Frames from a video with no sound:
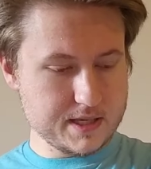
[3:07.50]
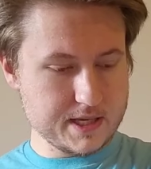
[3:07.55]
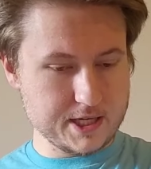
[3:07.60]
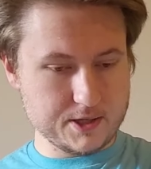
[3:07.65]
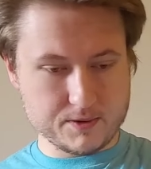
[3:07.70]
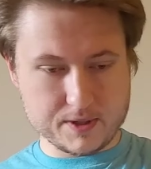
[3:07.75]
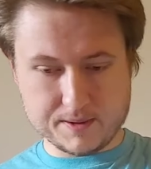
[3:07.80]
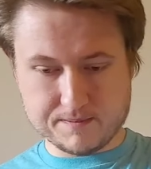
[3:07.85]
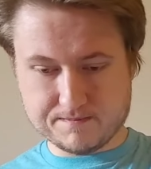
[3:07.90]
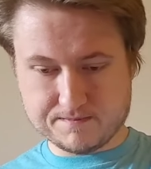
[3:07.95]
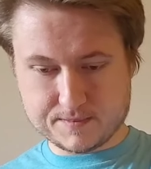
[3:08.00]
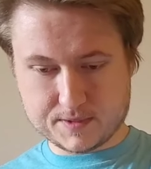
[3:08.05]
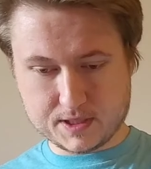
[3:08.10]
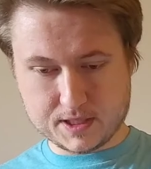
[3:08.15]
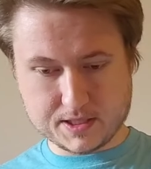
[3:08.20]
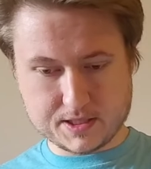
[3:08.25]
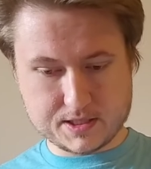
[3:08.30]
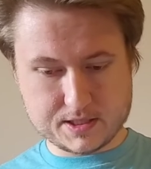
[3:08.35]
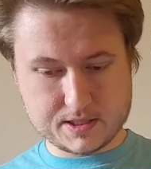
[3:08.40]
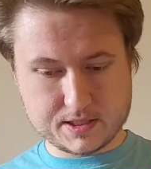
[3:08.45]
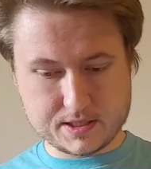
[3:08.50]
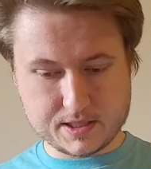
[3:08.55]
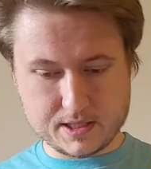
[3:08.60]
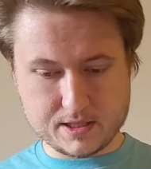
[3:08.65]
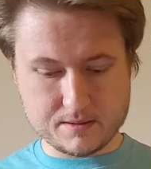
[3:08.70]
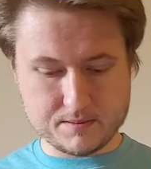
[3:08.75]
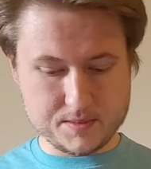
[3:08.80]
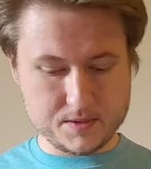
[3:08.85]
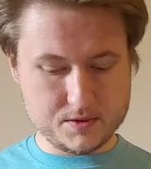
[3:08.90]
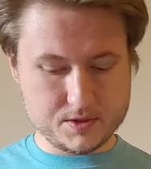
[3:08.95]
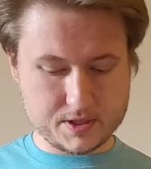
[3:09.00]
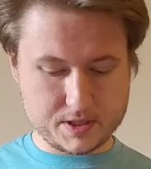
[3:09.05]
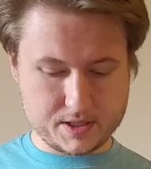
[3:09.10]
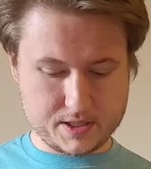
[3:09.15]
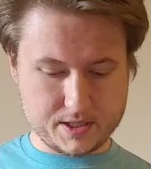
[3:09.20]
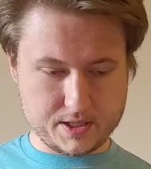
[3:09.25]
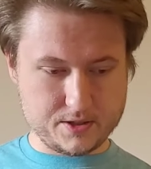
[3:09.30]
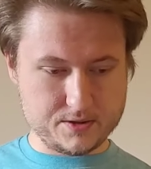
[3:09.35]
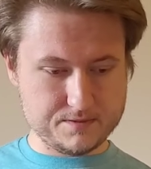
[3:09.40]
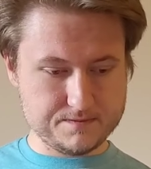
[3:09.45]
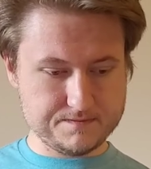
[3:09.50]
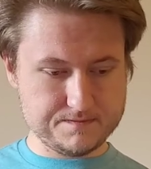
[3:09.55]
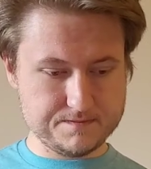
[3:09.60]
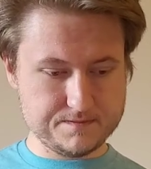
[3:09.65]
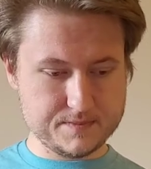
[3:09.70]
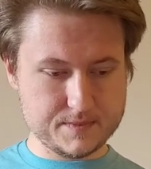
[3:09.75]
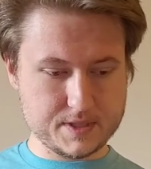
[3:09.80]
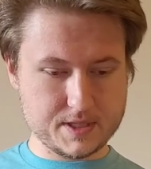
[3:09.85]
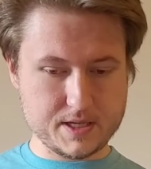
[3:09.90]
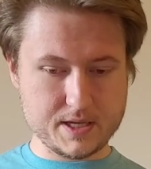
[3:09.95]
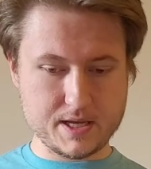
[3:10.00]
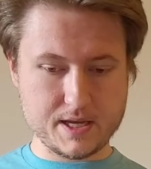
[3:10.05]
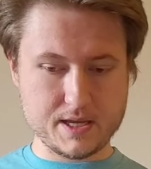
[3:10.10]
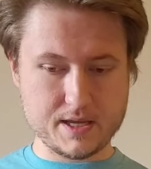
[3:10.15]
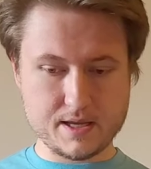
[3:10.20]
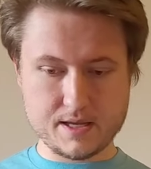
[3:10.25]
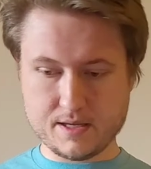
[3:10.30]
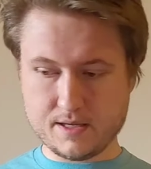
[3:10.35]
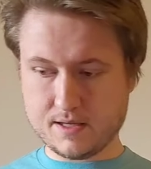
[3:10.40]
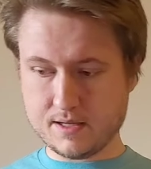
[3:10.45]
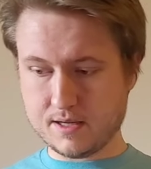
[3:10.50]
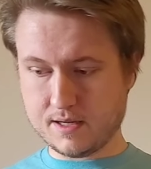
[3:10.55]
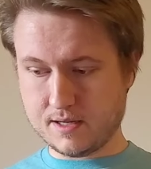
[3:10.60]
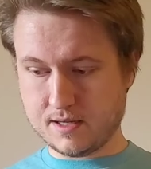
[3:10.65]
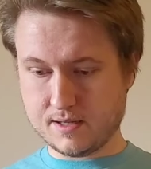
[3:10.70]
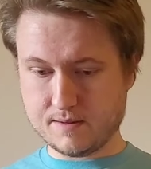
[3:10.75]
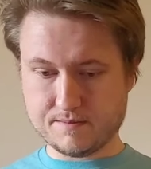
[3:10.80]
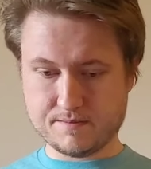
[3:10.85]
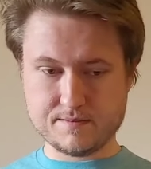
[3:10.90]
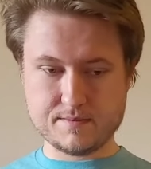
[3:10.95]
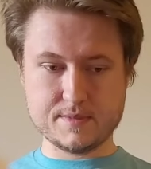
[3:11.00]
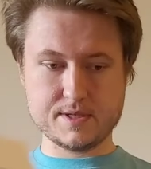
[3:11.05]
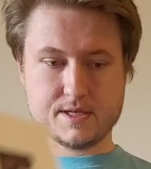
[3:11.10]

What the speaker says: anyway, let's see the music here. And